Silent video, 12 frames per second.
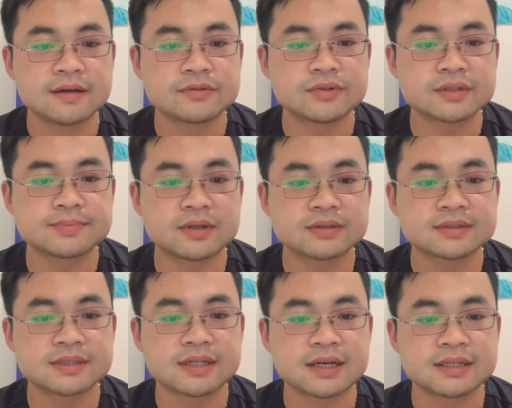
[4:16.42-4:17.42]
transport
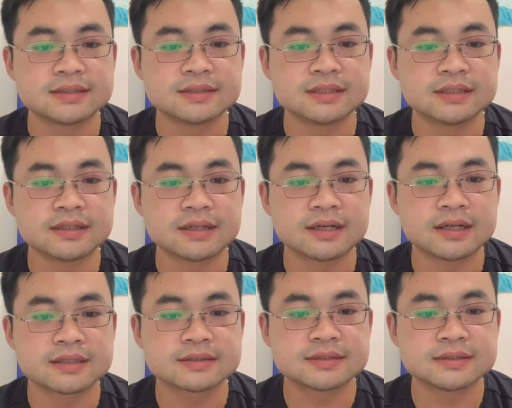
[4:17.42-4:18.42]
and
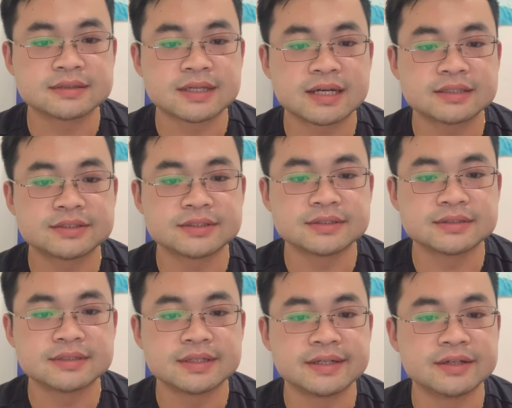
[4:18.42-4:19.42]
oxidation,
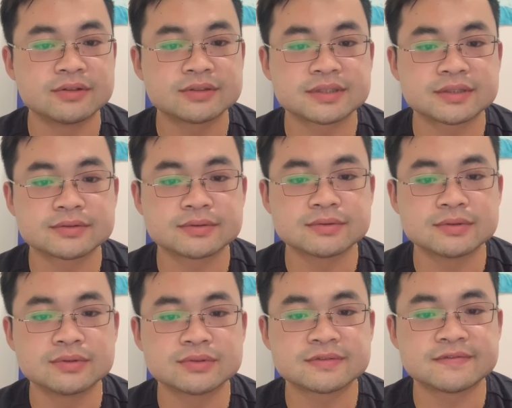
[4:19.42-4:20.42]
in order to
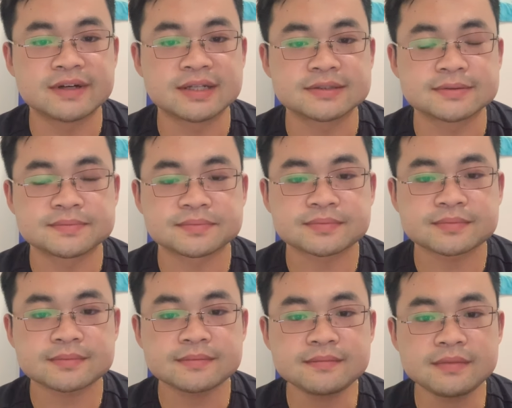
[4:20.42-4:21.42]
lose fat.
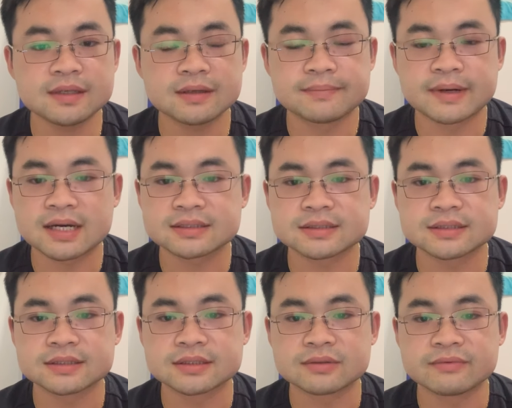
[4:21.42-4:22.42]
But
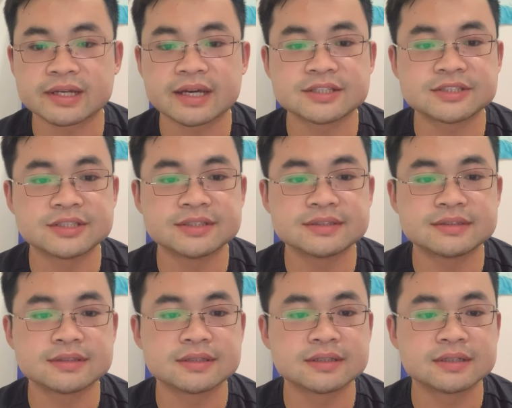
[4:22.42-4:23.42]
we can change
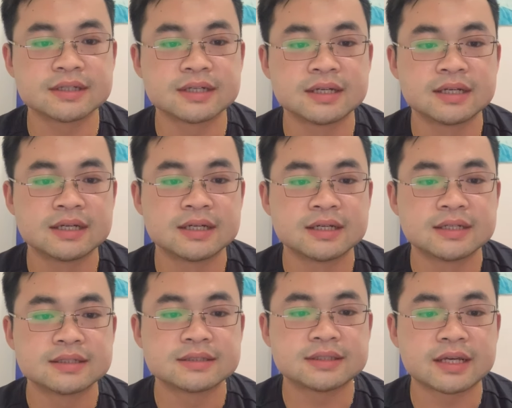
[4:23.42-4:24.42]
the
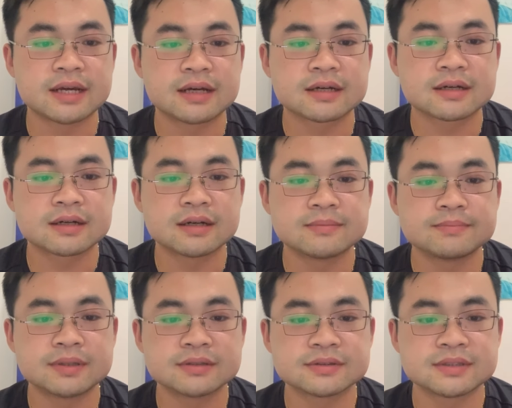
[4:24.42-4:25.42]

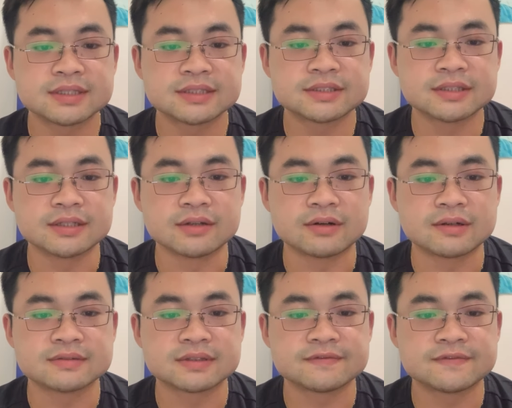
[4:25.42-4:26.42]
decomposition
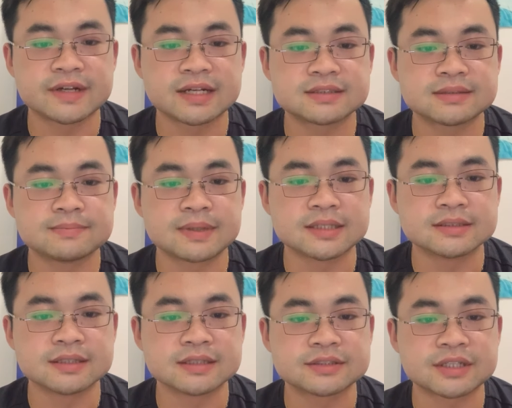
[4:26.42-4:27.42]
of the fat by
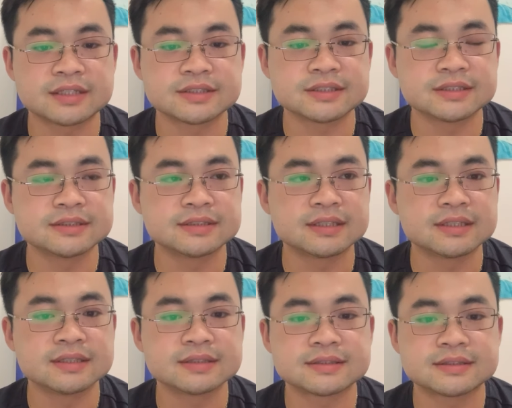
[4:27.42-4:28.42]
adjusting
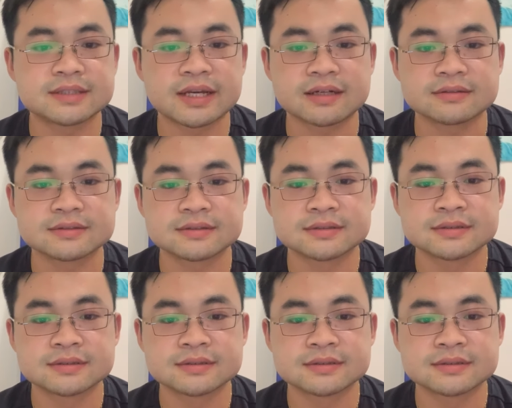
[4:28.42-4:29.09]
the depth.